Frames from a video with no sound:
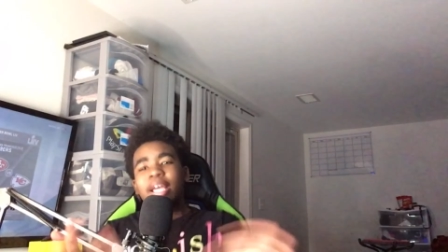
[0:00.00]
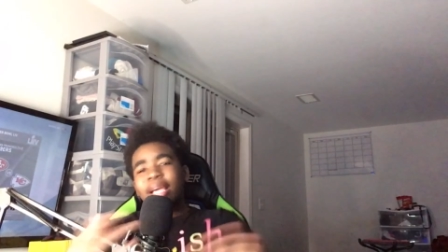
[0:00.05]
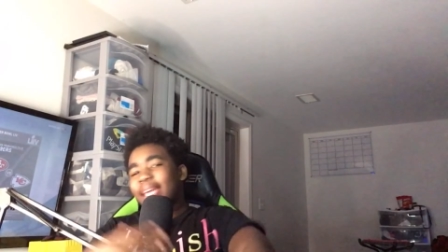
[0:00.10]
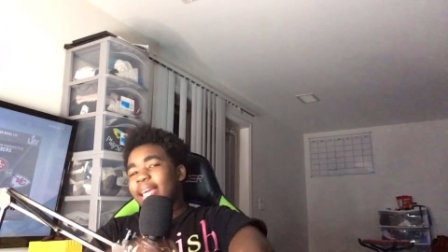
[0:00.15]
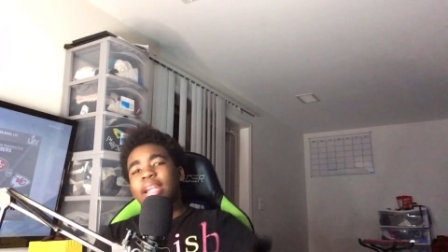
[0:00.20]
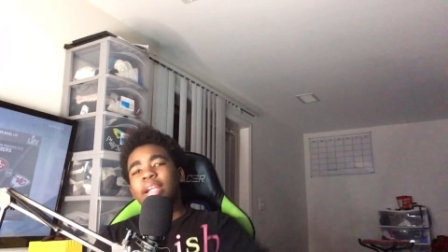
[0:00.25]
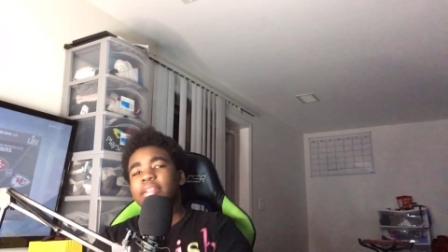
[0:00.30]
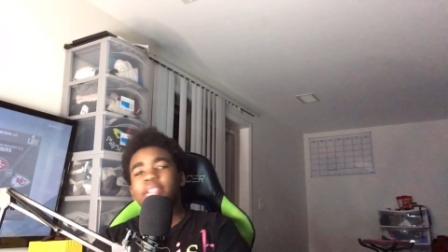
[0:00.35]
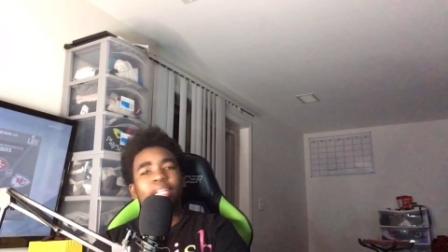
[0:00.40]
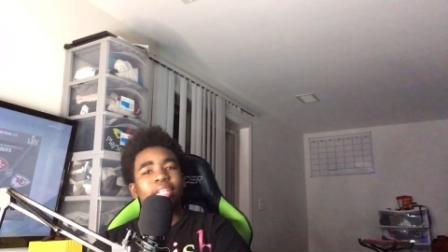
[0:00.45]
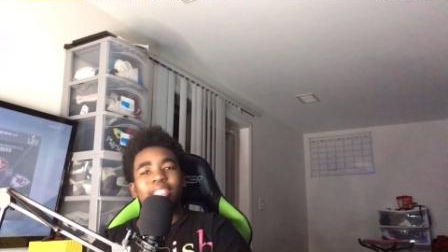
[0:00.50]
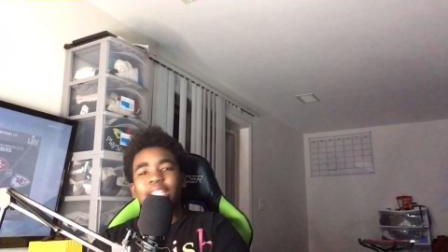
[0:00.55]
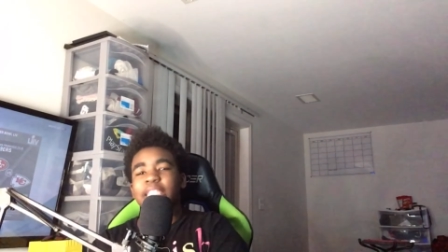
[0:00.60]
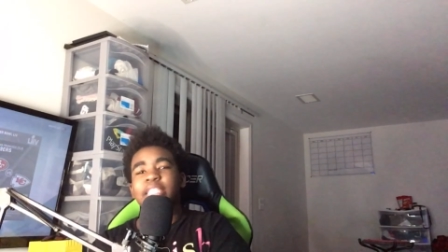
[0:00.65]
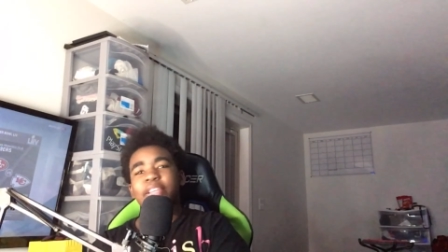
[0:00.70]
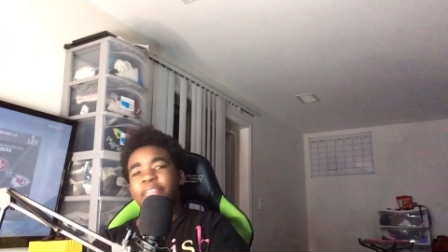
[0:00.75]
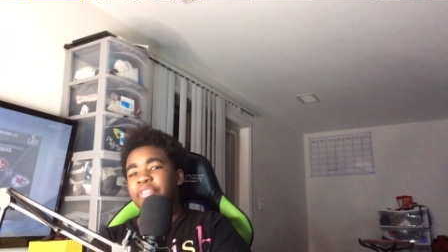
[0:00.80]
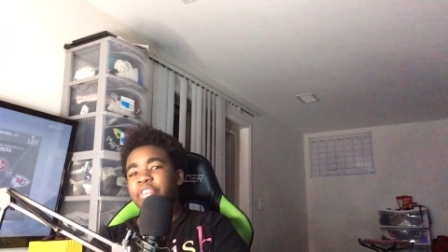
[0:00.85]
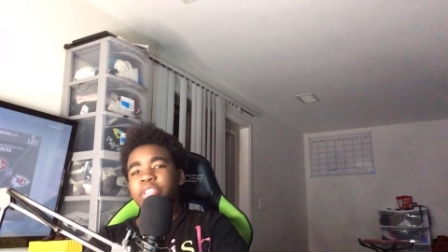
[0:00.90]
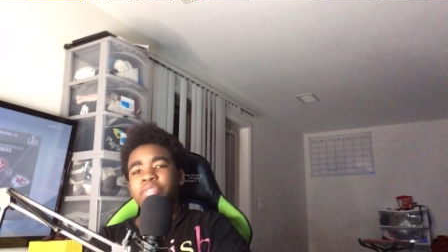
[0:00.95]
And that's
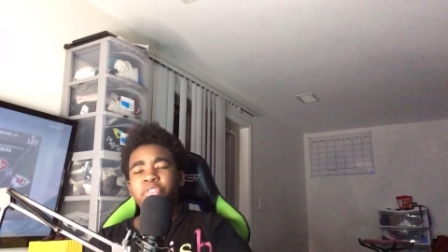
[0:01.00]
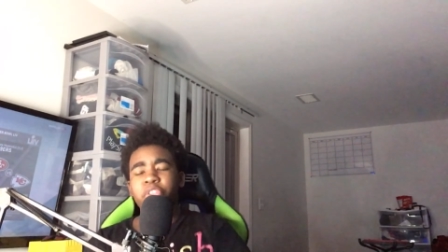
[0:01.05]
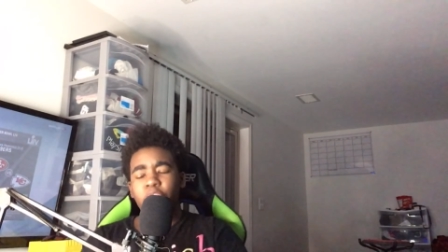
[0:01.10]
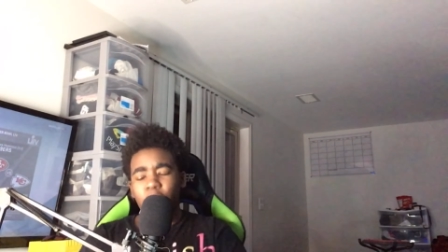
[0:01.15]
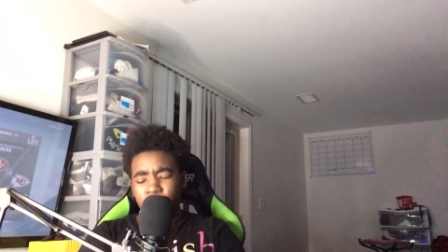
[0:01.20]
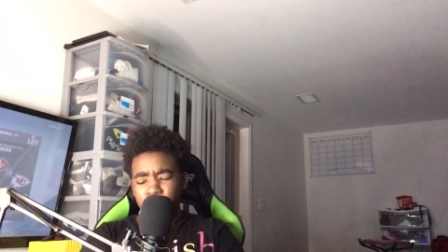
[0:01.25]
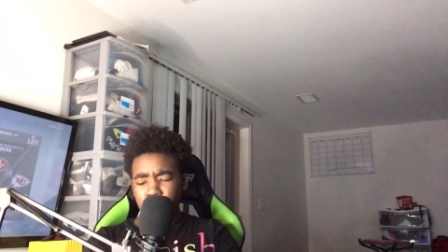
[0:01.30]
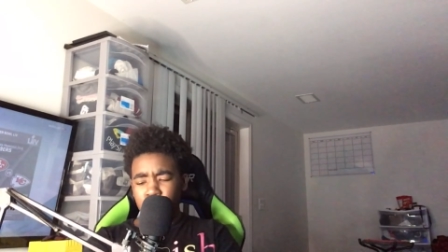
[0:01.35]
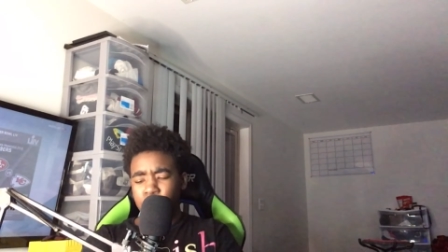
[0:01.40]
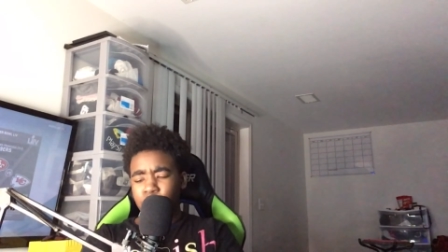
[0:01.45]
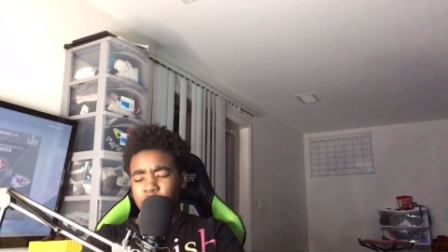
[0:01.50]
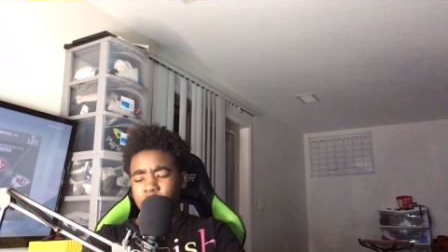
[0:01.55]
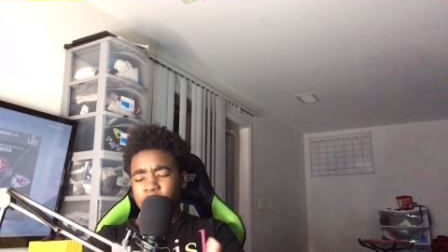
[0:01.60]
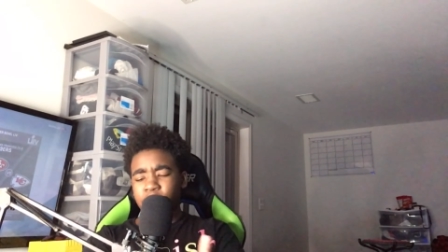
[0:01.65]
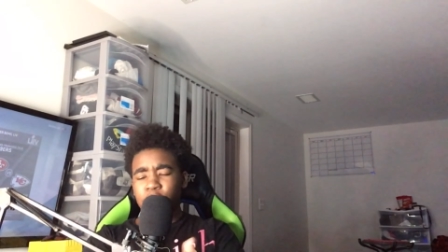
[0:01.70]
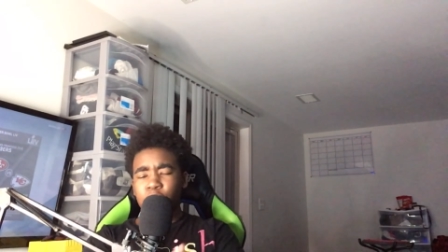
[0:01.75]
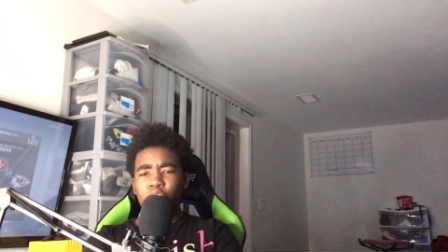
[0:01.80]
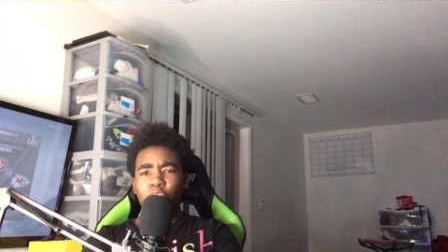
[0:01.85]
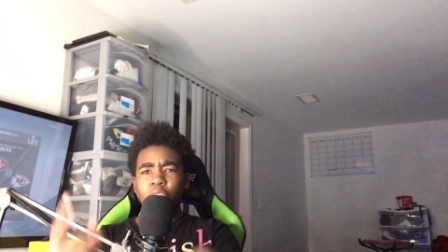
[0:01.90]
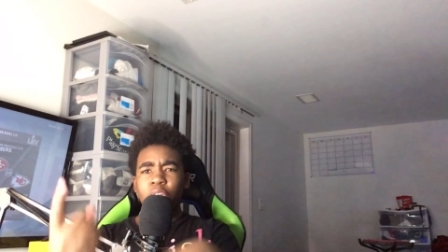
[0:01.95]
it for this video. If you enjoyed this
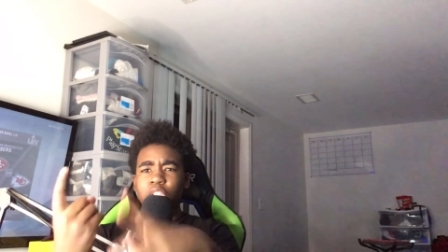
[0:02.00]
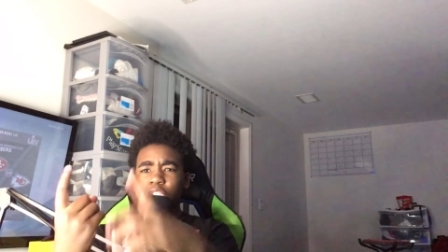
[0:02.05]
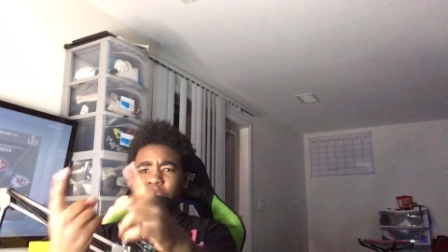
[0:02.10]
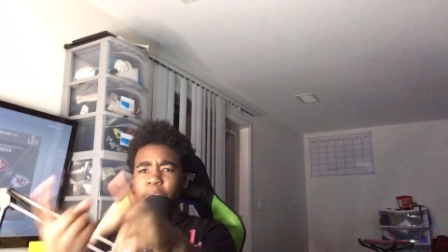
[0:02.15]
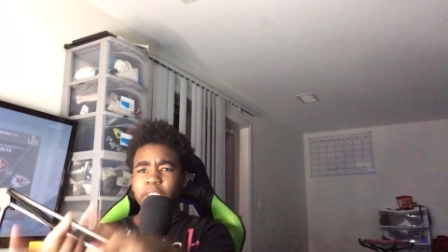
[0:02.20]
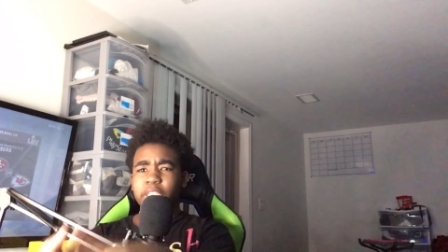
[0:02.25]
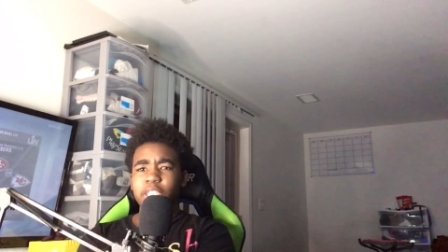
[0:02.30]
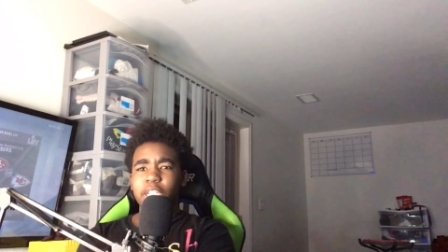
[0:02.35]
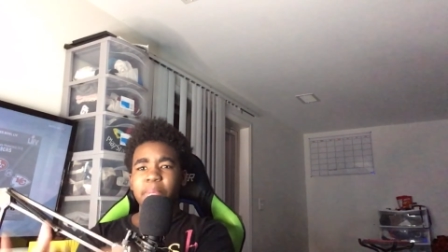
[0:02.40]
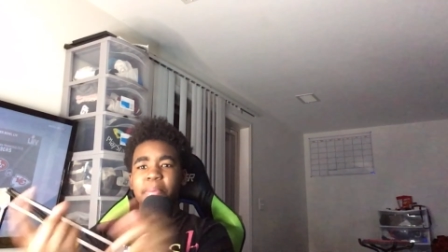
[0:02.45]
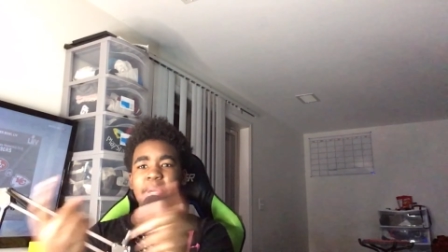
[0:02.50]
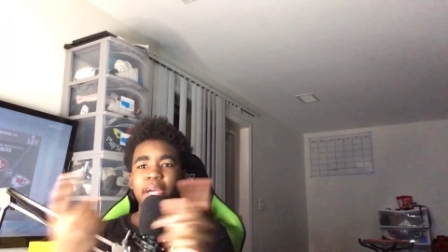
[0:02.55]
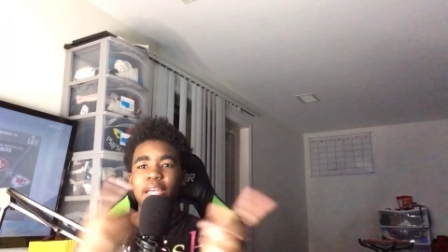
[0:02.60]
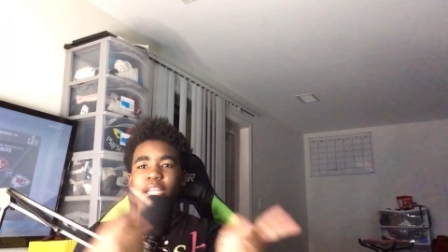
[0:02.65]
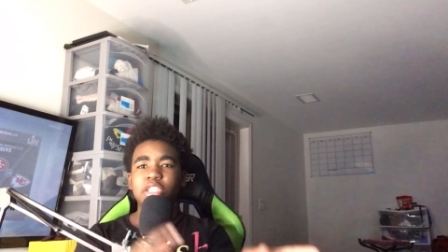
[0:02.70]
video, go ahead and smash the like button.